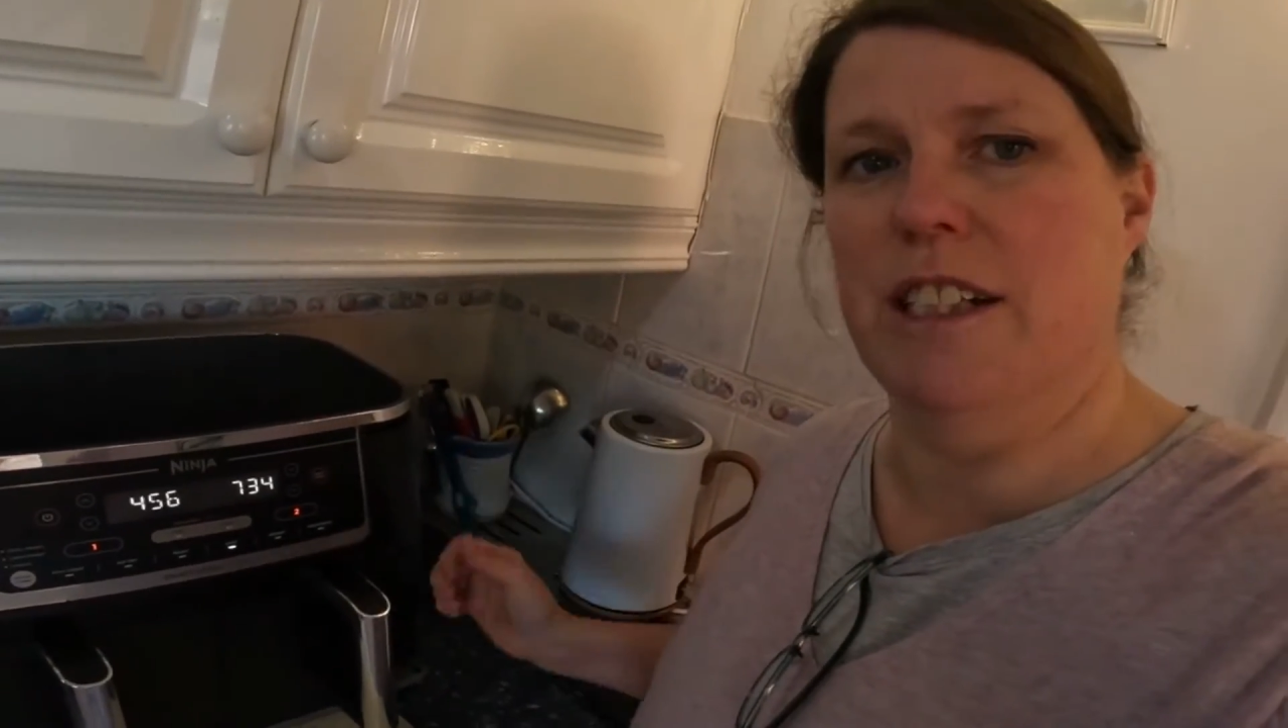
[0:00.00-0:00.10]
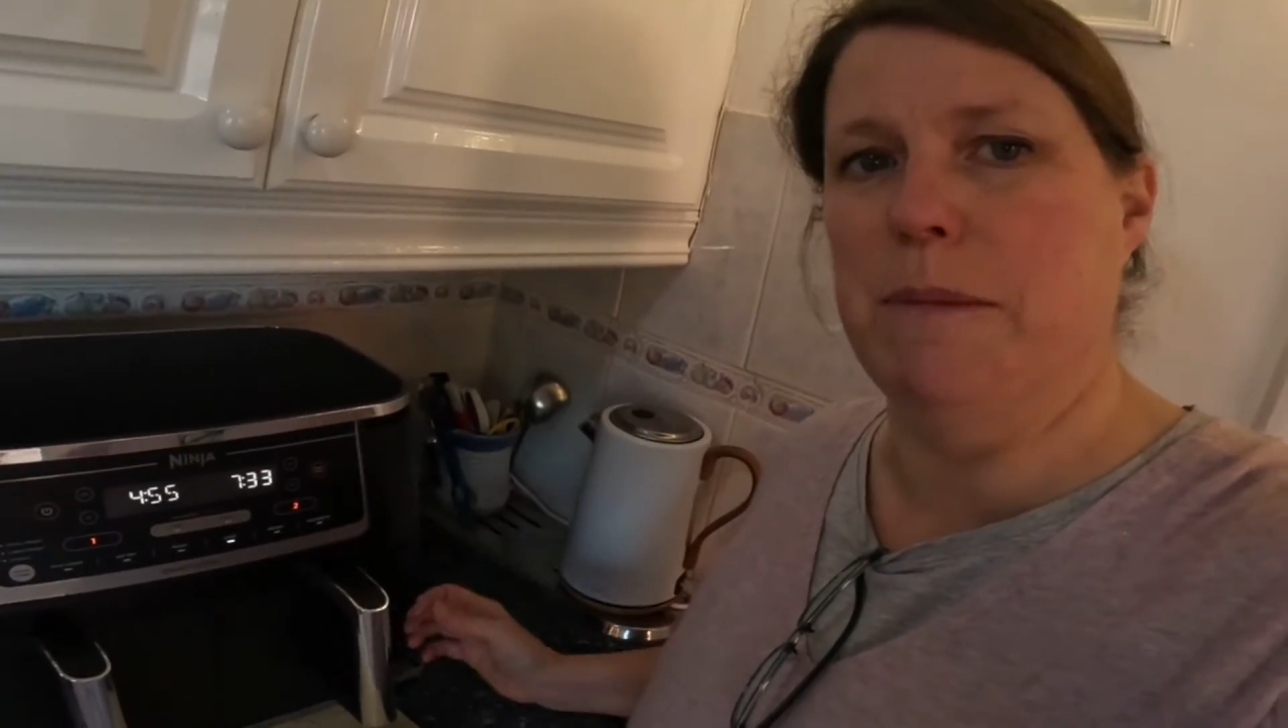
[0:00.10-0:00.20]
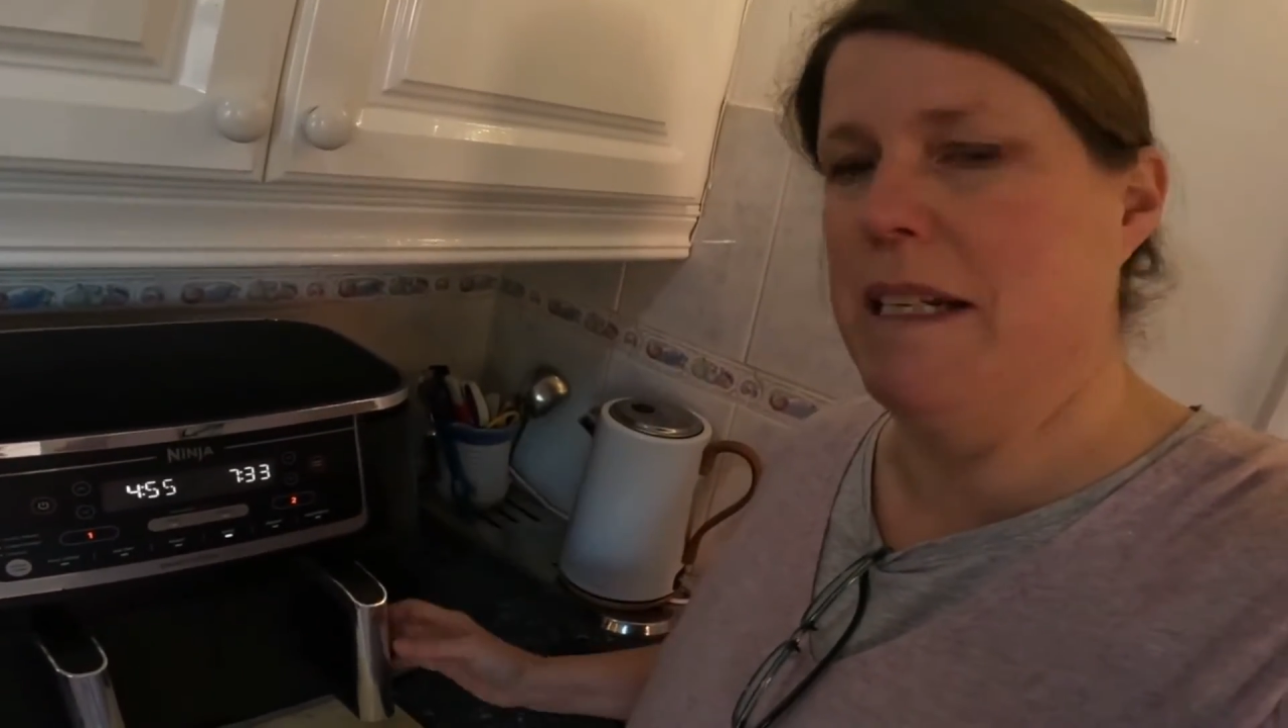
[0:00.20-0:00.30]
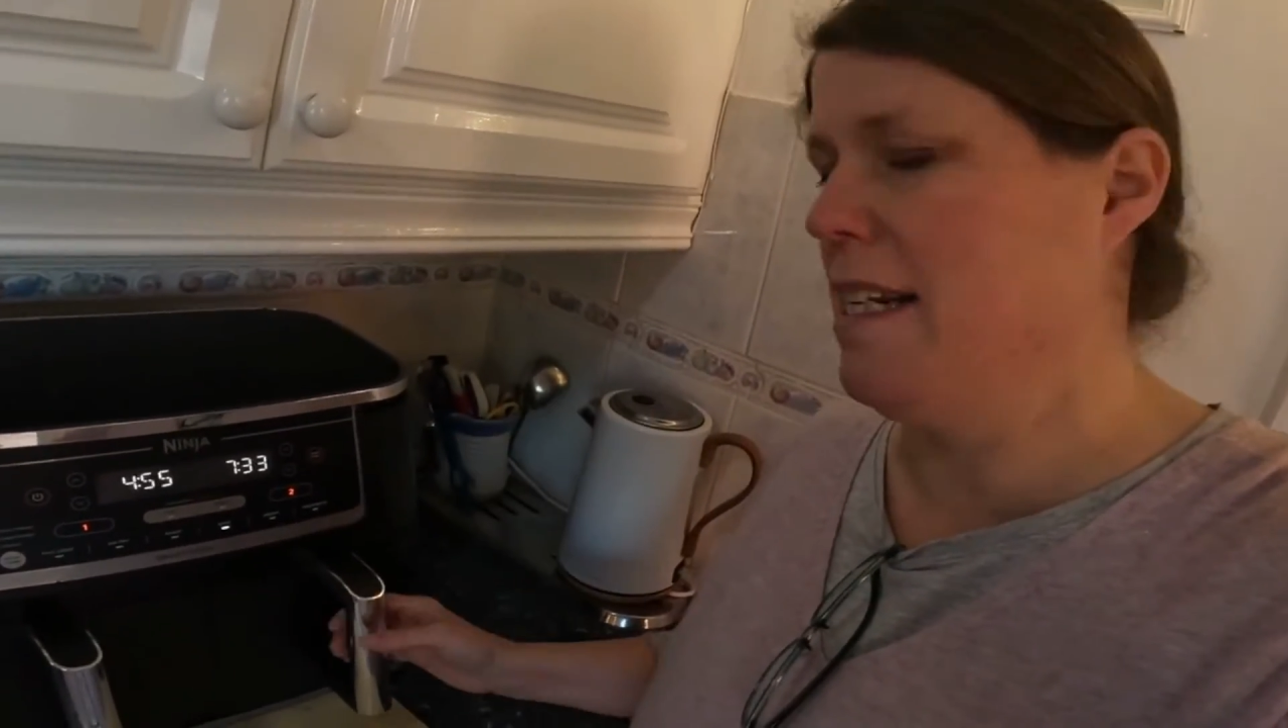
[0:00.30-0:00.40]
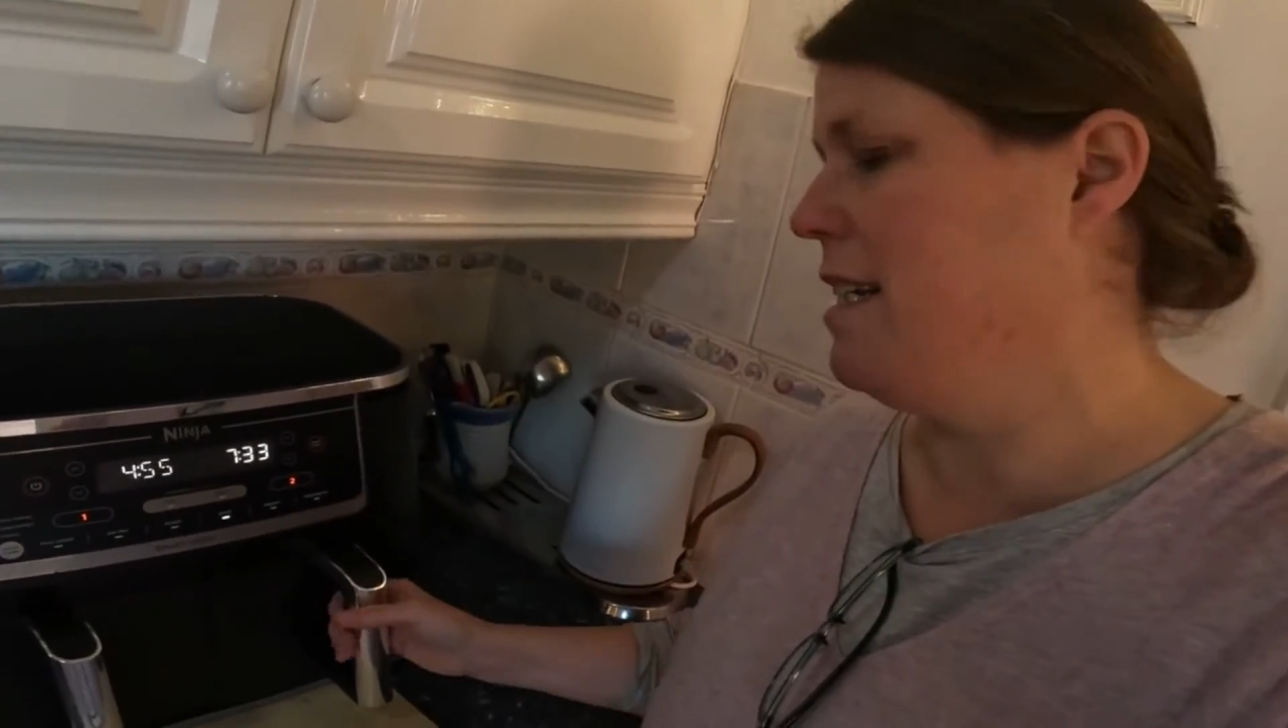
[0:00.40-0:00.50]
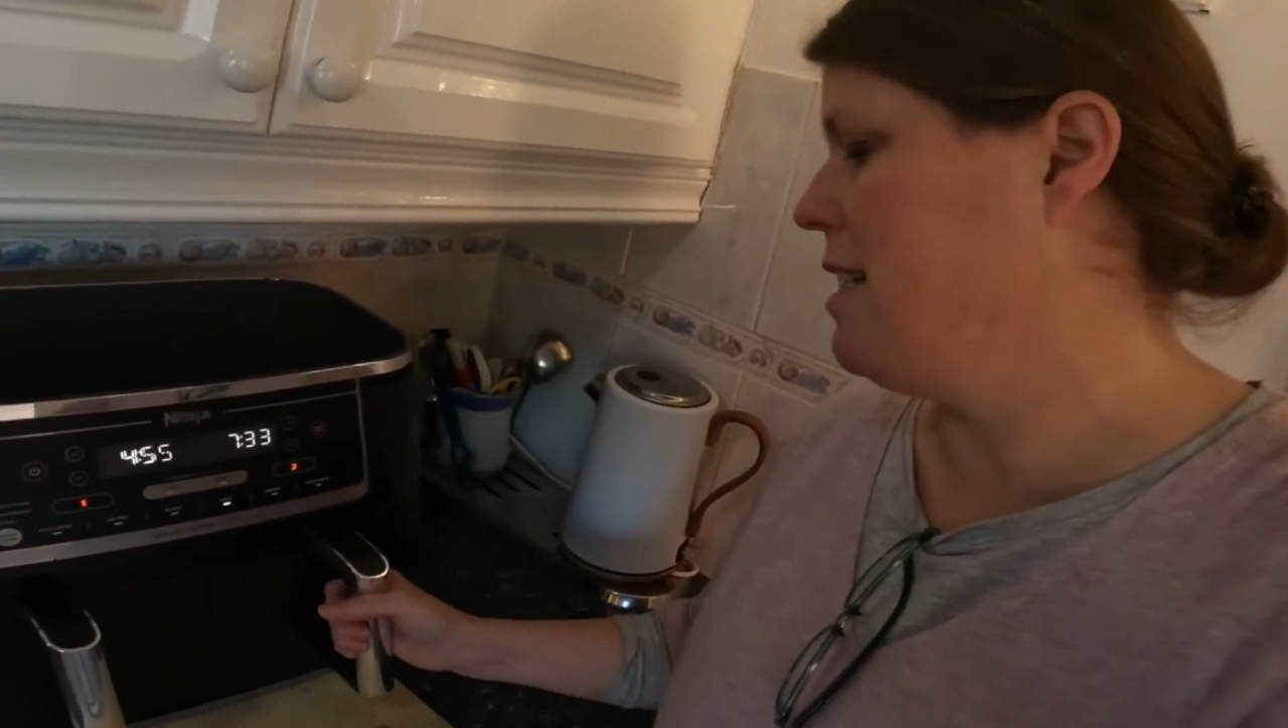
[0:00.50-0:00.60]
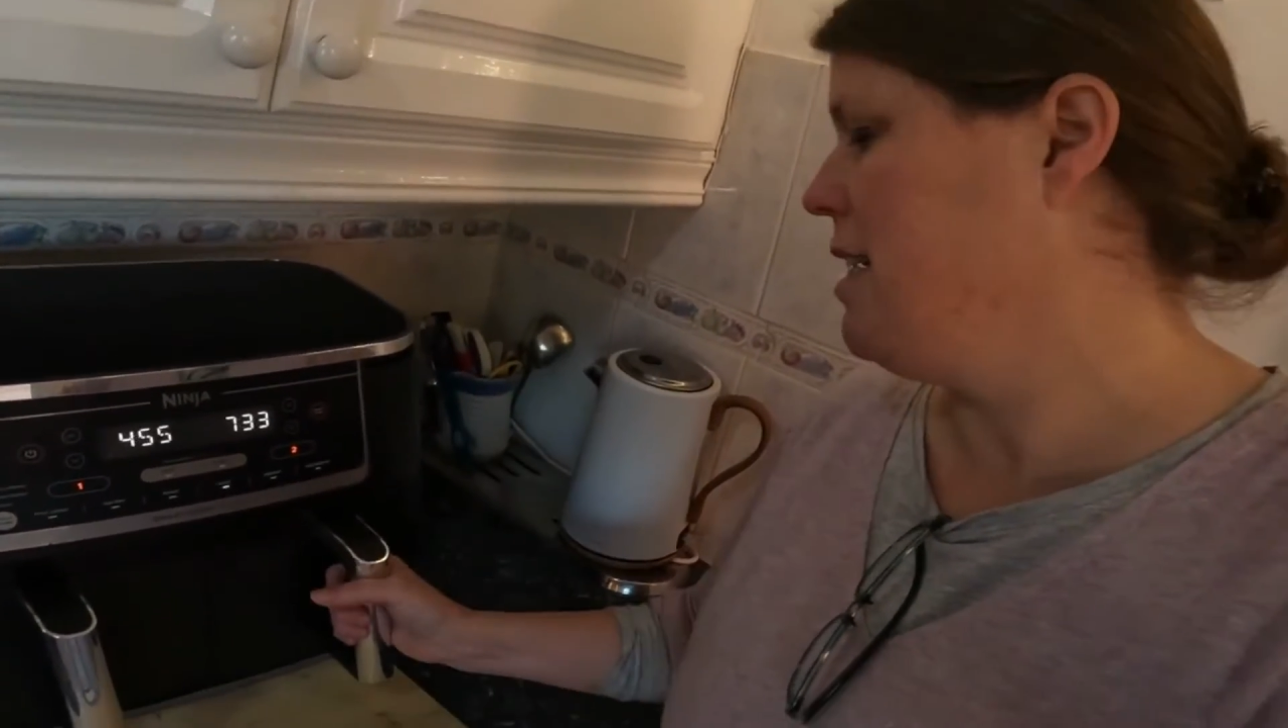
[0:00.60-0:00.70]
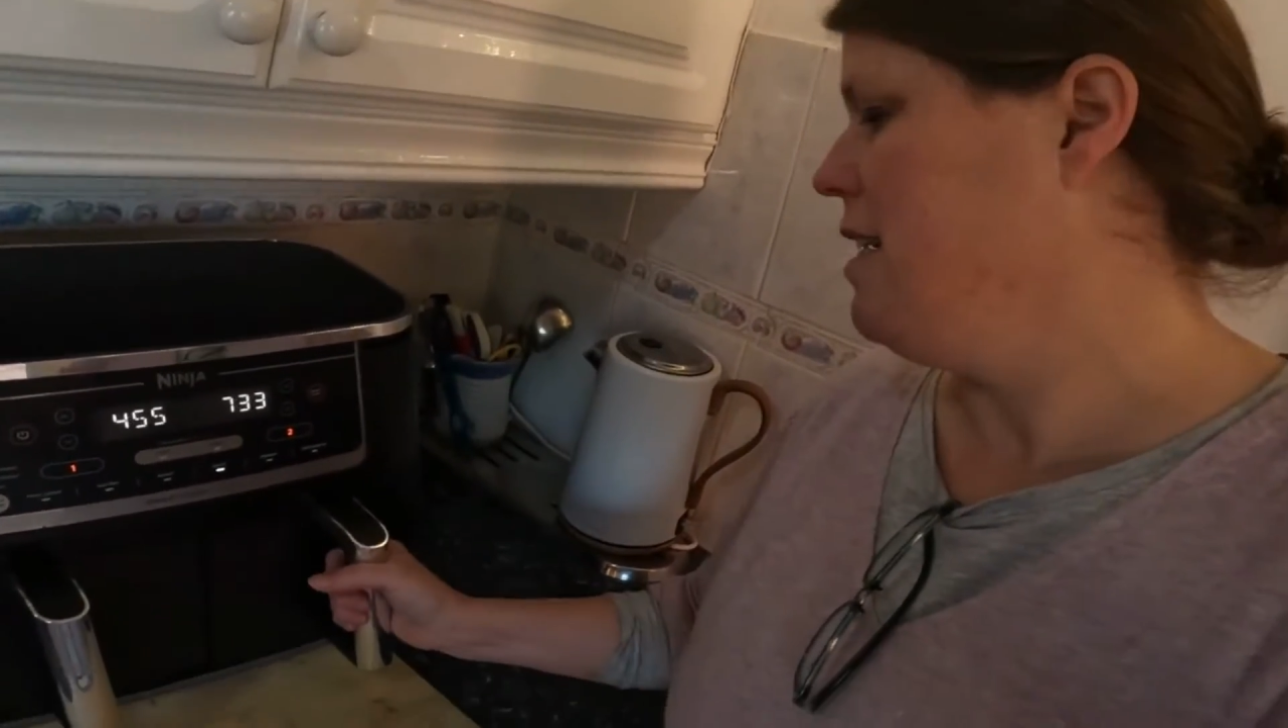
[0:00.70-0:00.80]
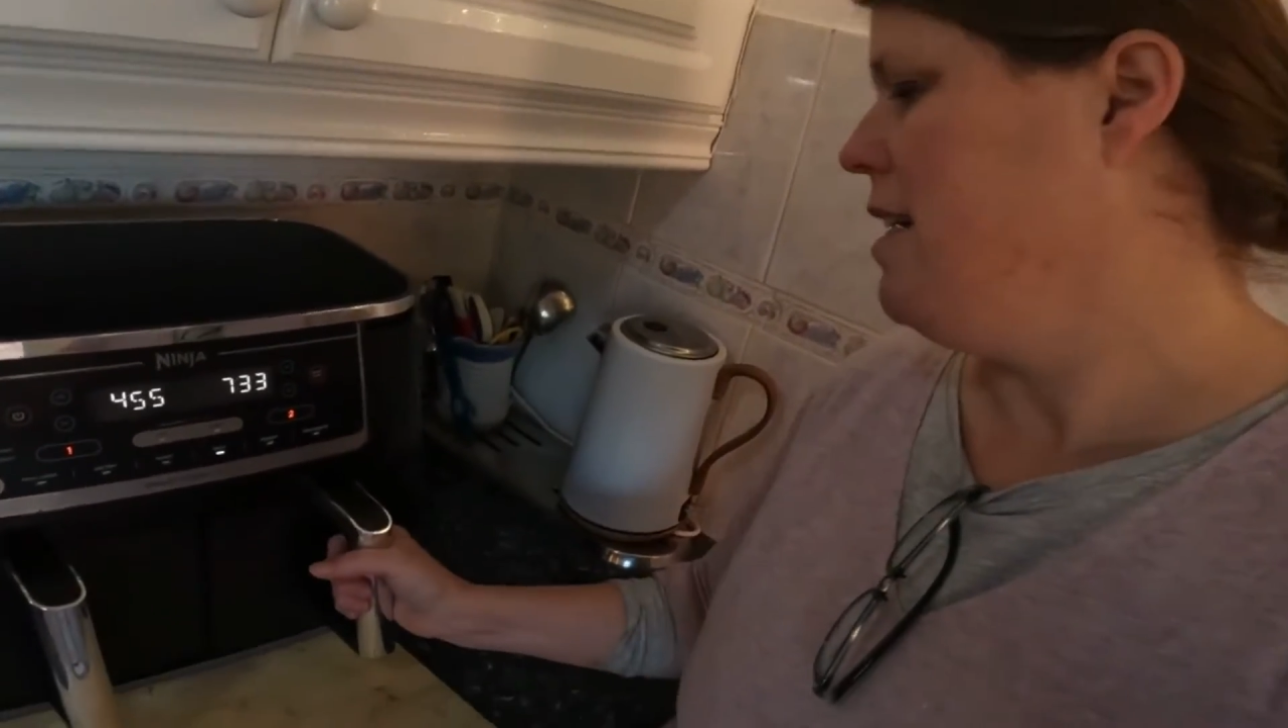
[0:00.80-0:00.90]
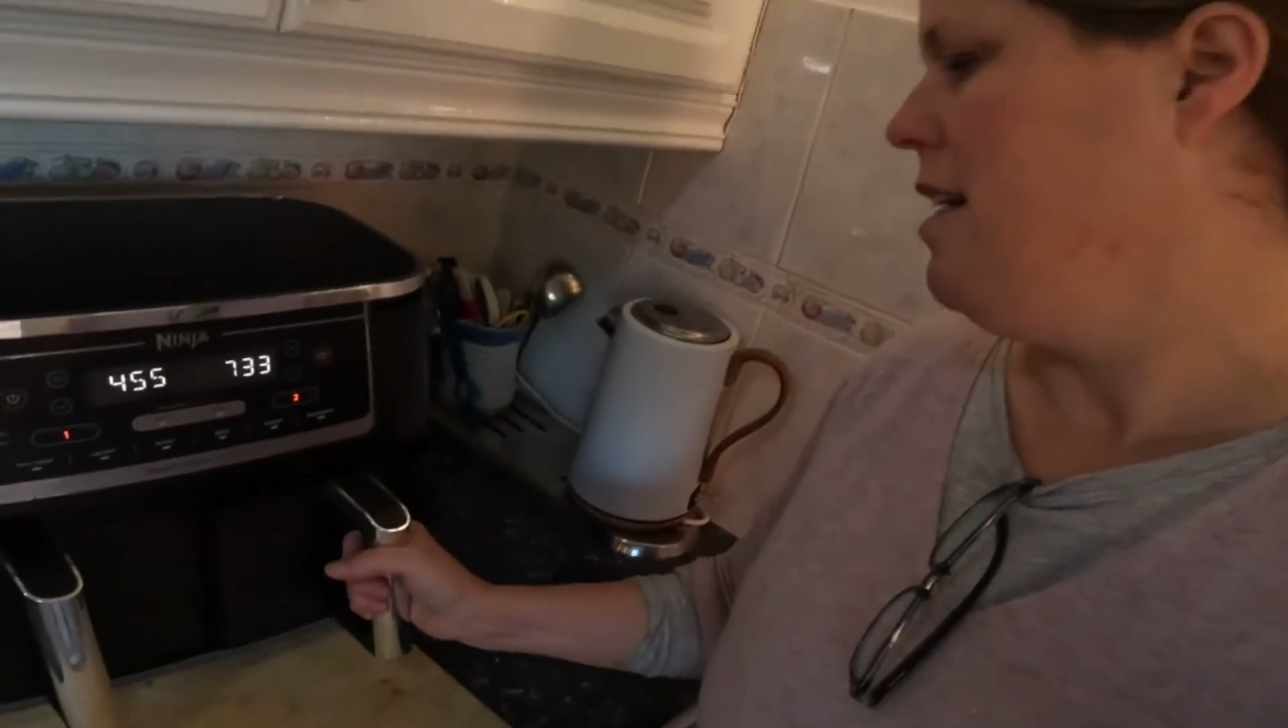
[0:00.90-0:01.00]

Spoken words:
Jimmy his,